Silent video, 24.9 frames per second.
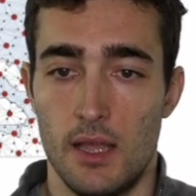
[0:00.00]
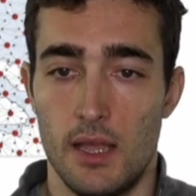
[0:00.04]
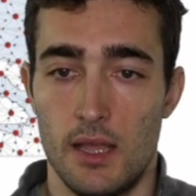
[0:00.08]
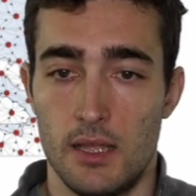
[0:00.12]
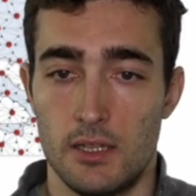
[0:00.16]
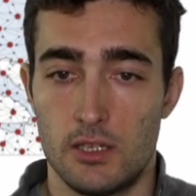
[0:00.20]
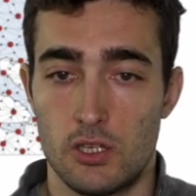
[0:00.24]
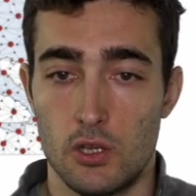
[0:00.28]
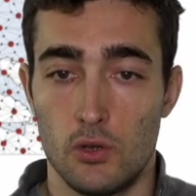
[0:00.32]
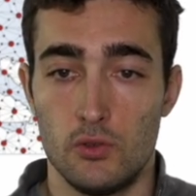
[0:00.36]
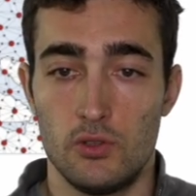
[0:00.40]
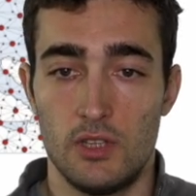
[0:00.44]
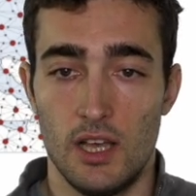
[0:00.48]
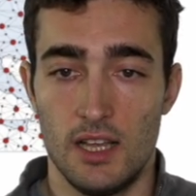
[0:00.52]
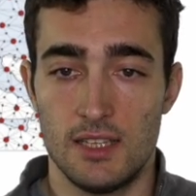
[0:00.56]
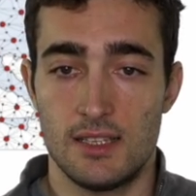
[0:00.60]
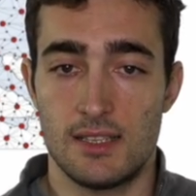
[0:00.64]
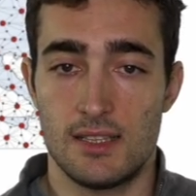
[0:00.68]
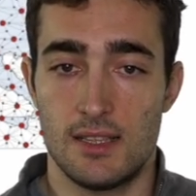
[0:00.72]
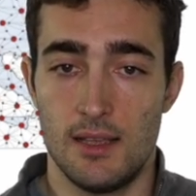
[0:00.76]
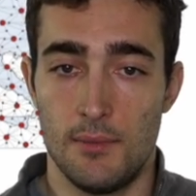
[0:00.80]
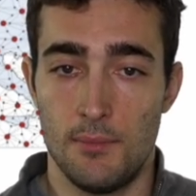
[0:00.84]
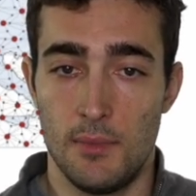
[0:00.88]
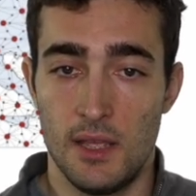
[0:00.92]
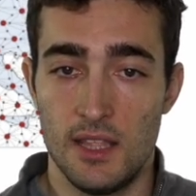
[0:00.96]
So that's
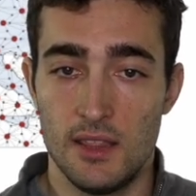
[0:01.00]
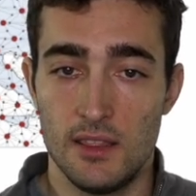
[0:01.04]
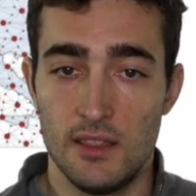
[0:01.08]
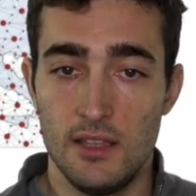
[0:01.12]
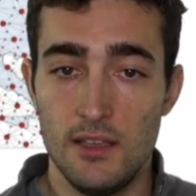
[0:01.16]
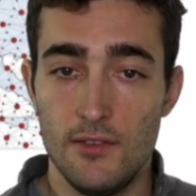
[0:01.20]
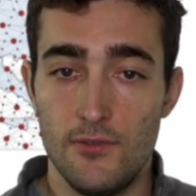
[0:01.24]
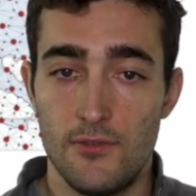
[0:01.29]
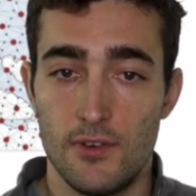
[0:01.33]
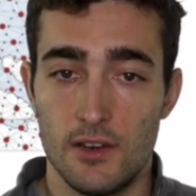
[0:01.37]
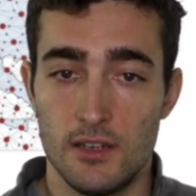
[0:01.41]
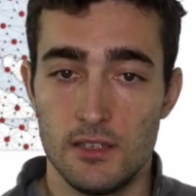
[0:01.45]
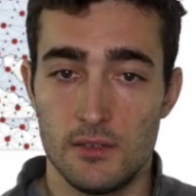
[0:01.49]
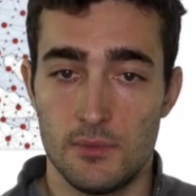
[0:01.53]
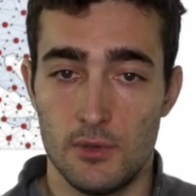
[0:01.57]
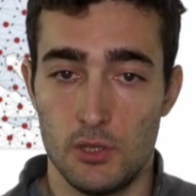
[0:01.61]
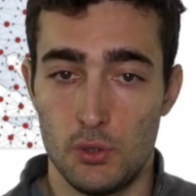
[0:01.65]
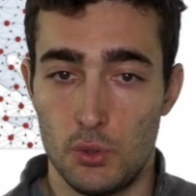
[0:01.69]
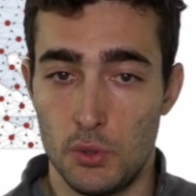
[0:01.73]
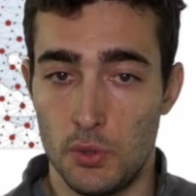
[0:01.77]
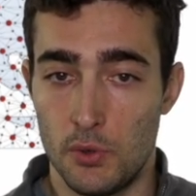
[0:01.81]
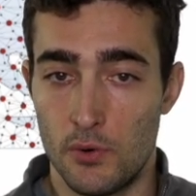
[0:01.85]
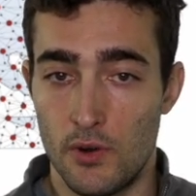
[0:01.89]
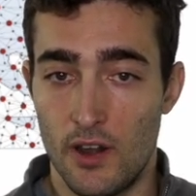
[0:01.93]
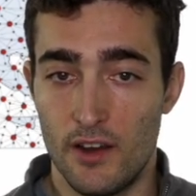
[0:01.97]
the main difference
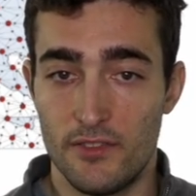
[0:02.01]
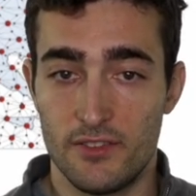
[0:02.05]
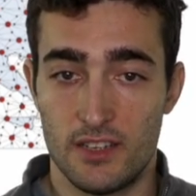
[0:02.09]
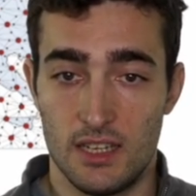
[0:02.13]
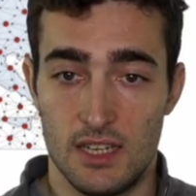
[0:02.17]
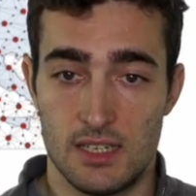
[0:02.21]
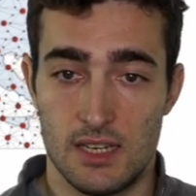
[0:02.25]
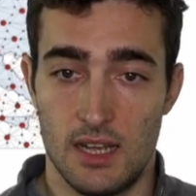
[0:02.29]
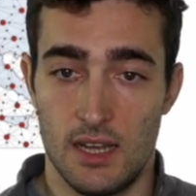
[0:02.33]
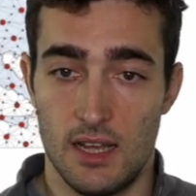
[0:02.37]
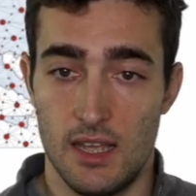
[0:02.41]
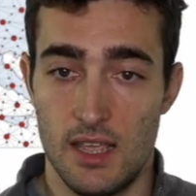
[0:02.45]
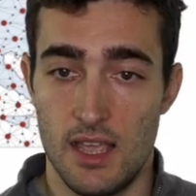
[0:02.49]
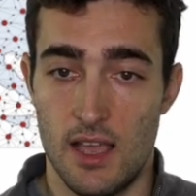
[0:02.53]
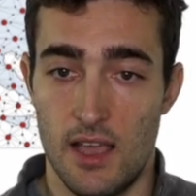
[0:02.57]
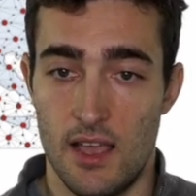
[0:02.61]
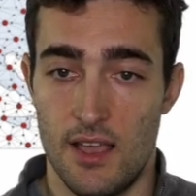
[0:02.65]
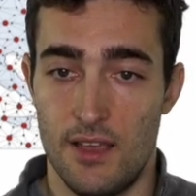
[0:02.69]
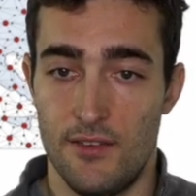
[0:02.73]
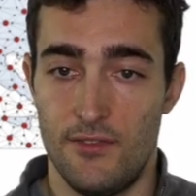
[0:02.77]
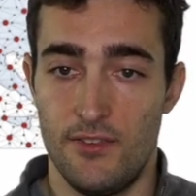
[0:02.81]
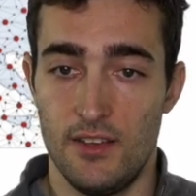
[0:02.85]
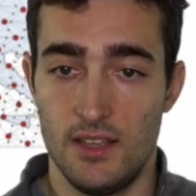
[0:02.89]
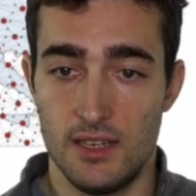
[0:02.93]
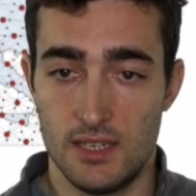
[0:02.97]
between GraphCast and
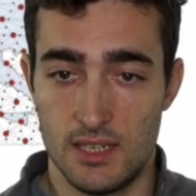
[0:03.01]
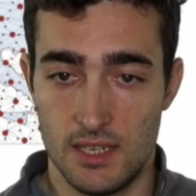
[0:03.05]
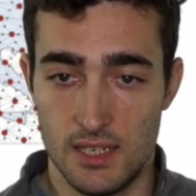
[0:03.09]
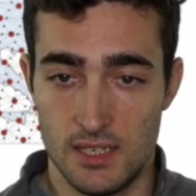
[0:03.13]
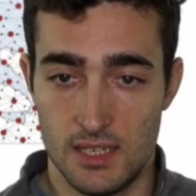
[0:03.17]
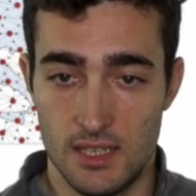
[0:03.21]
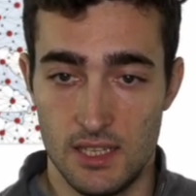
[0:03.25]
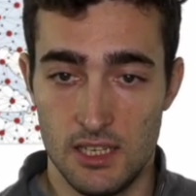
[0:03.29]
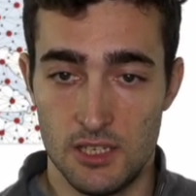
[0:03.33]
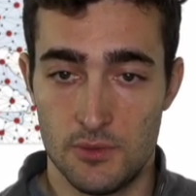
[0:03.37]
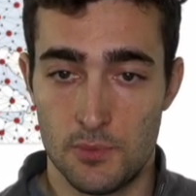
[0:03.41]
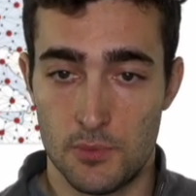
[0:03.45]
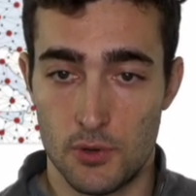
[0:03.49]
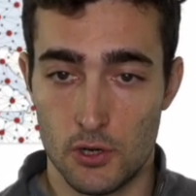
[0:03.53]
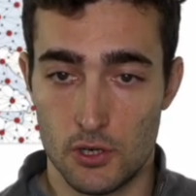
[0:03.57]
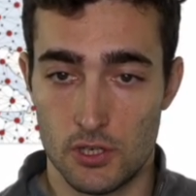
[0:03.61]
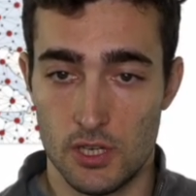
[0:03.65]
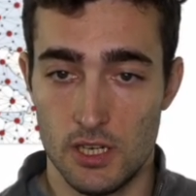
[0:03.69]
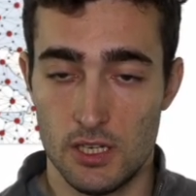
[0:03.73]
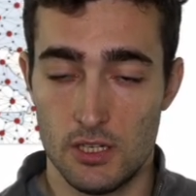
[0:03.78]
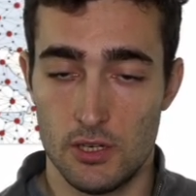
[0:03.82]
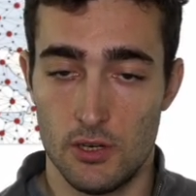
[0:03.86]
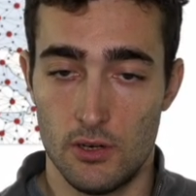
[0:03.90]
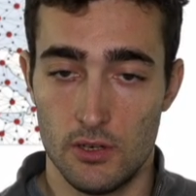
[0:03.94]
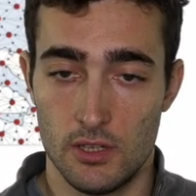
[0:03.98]
AIFS, is this
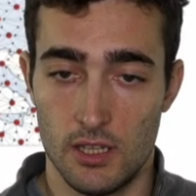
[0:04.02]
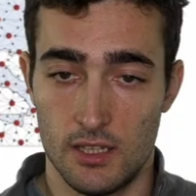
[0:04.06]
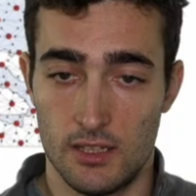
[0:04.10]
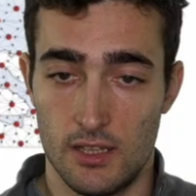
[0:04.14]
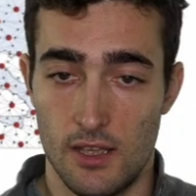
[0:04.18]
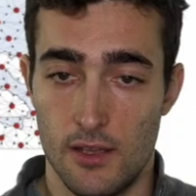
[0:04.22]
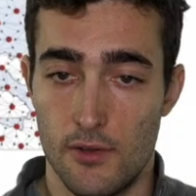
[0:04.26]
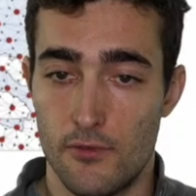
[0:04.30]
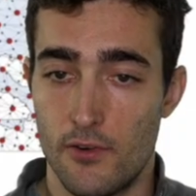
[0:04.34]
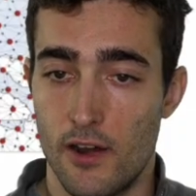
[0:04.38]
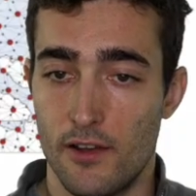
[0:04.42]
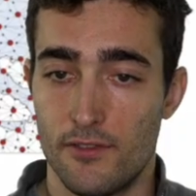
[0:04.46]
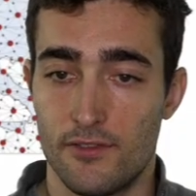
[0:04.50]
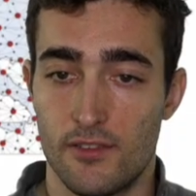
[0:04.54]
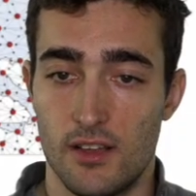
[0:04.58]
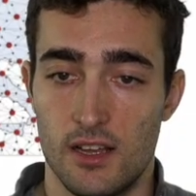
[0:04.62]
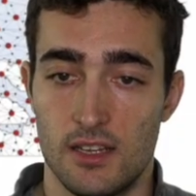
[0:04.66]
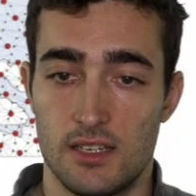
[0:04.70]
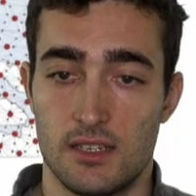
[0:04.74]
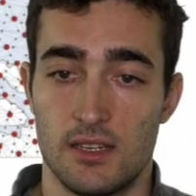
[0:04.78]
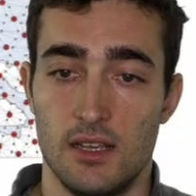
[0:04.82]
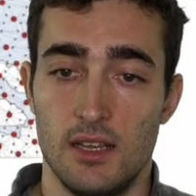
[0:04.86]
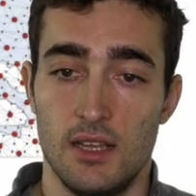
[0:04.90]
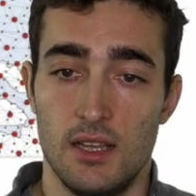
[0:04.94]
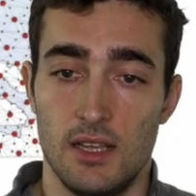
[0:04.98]
processor that in
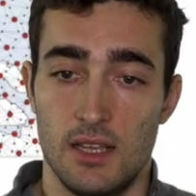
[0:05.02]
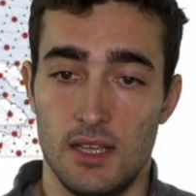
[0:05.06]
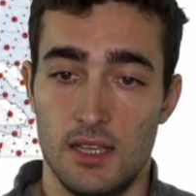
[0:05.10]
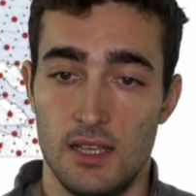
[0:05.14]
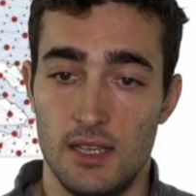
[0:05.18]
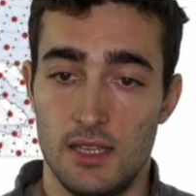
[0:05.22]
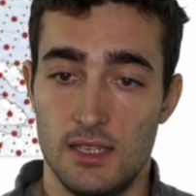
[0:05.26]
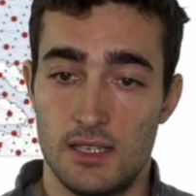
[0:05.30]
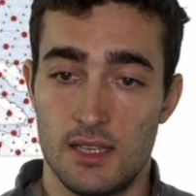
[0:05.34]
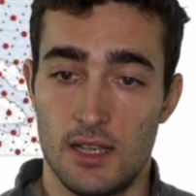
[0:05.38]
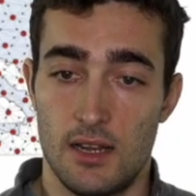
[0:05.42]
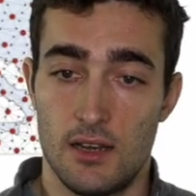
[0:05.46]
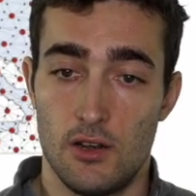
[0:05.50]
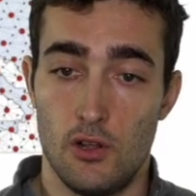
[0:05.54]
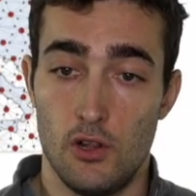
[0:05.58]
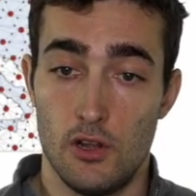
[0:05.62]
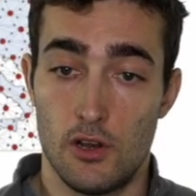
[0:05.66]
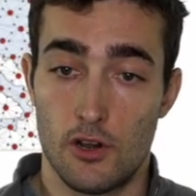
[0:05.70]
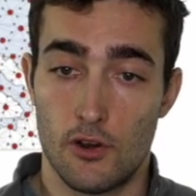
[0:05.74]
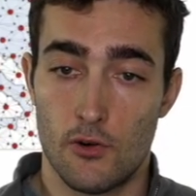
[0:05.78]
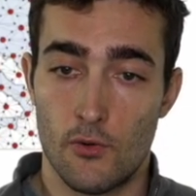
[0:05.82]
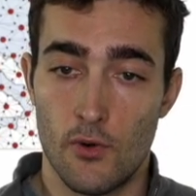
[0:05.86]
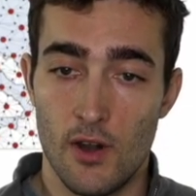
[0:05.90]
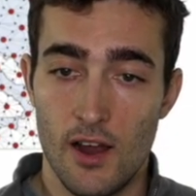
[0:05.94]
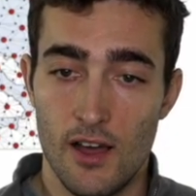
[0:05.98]
GraphCast is
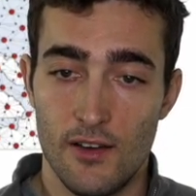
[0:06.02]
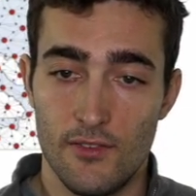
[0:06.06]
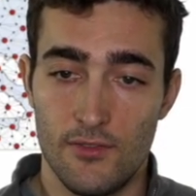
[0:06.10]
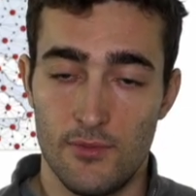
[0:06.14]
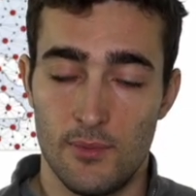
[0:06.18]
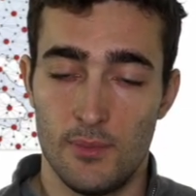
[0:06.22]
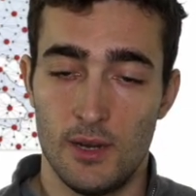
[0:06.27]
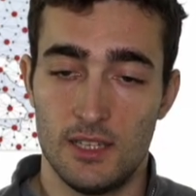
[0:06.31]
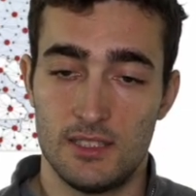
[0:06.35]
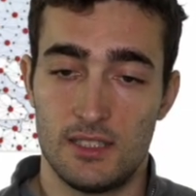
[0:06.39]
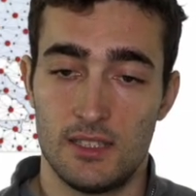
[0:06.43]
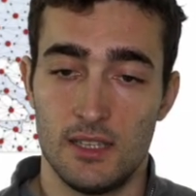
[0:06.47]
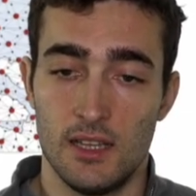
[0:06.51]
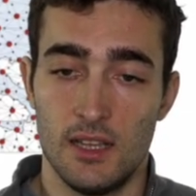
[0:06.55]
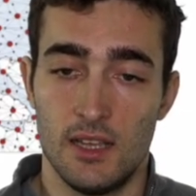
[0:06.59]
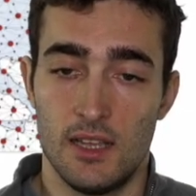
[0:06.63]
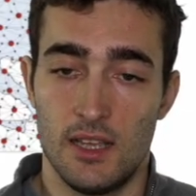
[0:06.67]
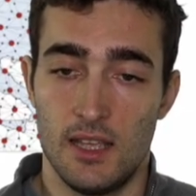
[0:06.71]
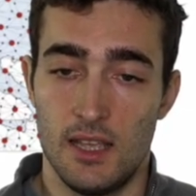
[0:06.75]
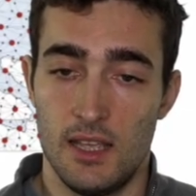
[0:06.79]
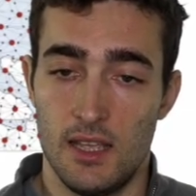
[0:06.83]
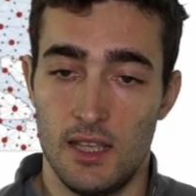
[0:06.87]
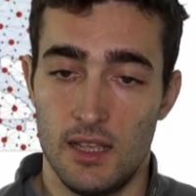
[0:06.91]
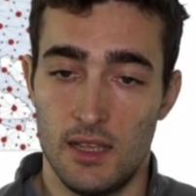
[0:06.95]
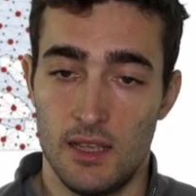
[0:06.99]
another graph, but
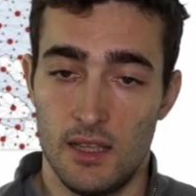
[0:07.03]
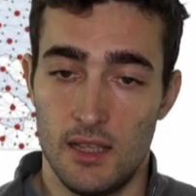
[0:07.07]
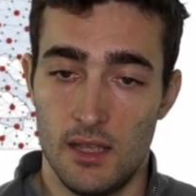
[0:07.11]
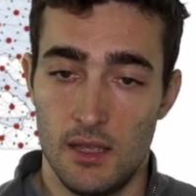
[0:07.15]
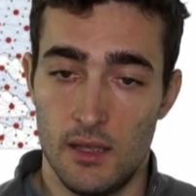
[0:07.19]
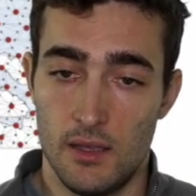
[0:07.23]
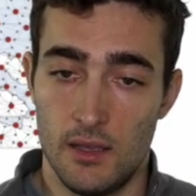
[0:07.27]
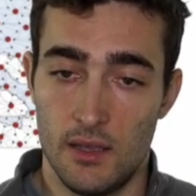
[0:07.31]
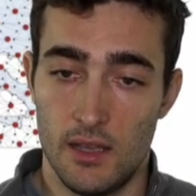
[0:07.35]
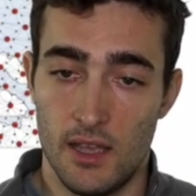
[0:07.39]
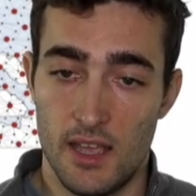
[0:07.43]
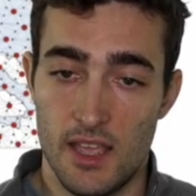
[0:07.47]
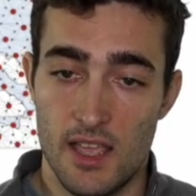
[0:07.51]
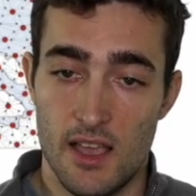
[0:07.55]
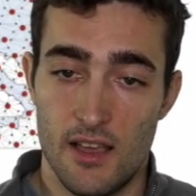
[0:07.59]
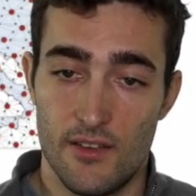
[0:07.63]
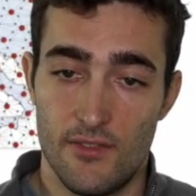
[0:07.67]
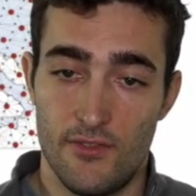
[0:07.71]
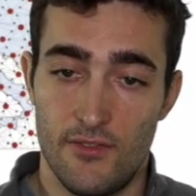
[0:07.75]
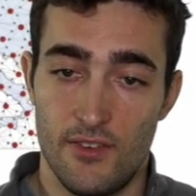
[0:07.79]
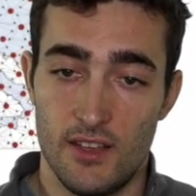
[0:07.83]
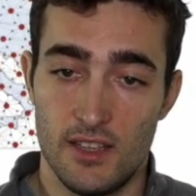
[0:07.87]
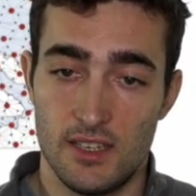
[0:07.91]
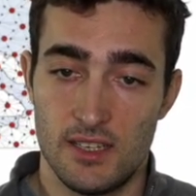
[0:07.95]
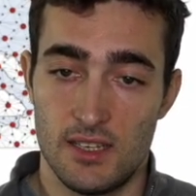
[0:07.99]
in
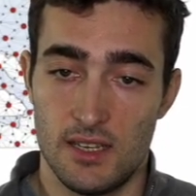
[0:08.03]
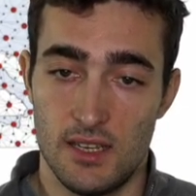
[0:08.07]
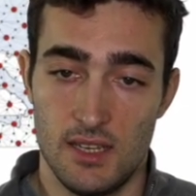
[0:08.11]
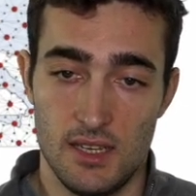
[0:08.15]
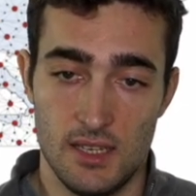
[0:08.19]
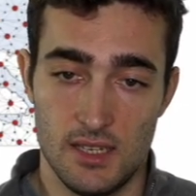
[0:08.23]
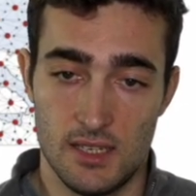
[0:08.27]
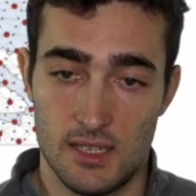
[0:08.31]
AIFS